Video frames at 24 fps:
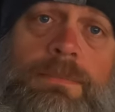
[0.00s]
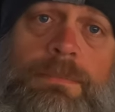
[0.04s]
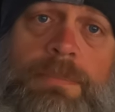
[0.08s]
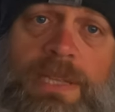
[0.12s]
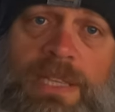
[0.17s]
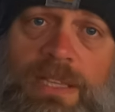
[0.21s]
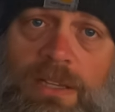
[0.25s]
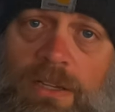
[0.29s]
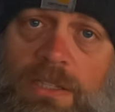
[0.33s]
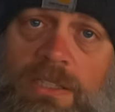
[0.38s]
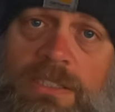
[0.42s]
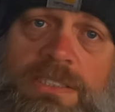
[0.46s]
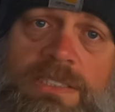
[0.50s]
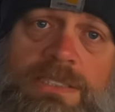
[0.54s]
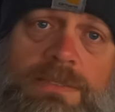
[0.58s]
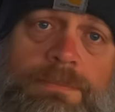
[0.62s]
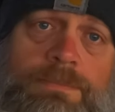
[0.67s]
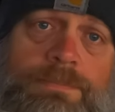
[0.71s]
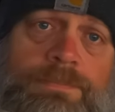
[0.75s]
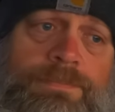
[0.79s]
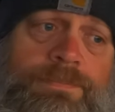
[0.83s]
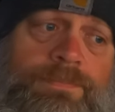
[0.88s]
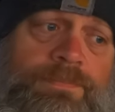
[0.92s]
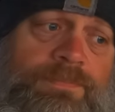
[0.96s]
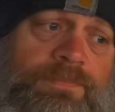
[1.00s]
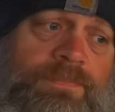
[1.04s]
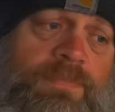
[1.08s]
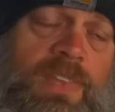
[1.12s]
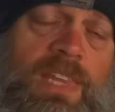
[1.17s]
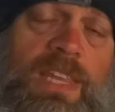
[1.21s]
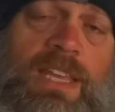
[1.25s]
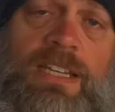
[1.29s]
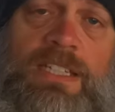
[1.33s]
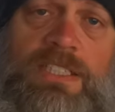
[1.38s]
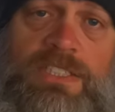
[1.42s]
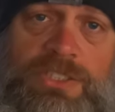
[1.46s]
Be awesome
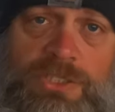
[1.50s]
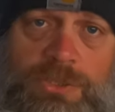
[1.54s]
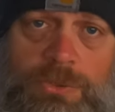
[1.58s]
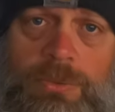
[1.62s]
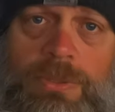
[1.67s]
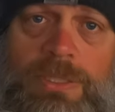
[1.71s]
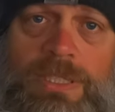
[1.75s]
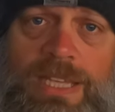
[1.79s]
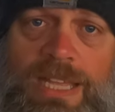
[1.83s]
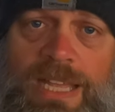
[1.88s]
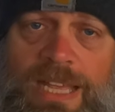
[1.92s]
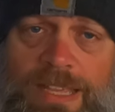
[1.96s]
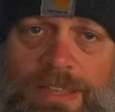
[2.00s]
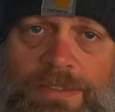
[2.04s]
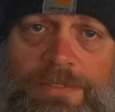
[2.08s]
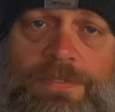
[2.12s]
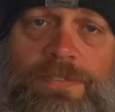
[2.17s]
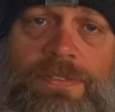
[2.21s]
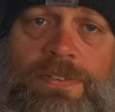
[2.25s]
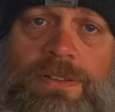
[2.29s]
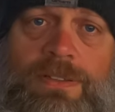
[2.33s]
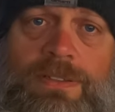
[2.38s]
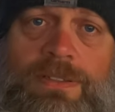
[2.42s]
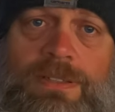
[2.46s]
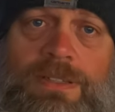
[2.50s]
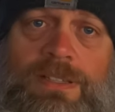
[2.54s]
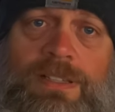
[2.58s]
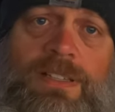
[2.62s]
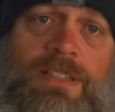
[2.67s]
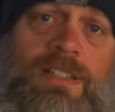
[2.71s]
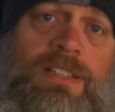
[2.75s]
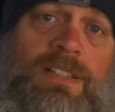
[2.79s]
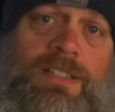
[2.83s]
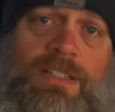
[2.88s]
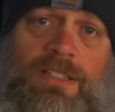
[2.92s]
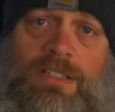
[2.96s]
and enjoy life.
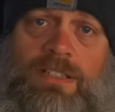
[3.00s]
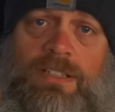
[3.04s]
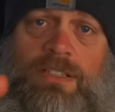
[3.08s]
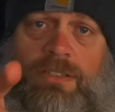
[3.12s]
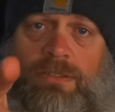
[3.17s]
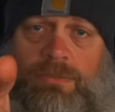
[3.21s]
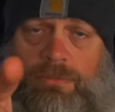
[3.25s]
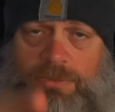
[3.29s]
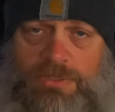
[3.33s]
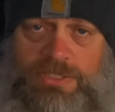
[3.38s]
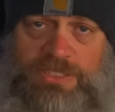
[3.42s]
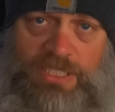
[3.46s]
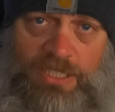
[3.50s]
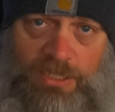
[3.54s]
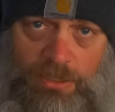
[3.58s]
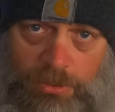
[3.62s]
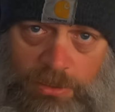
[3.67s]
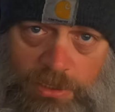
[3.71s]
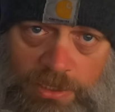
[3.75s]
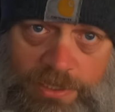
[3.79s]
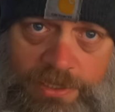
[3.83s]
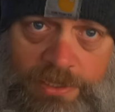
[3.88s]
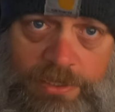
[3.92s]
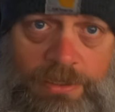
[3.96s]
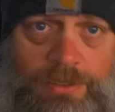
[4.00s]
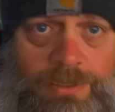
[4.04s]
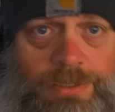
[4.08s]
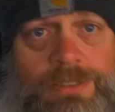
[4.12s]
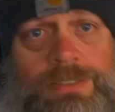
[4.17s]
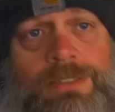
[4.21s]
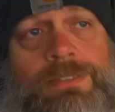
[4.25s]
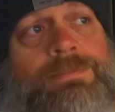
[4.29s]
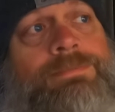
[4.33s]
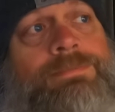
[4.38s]
We'll see y'all later.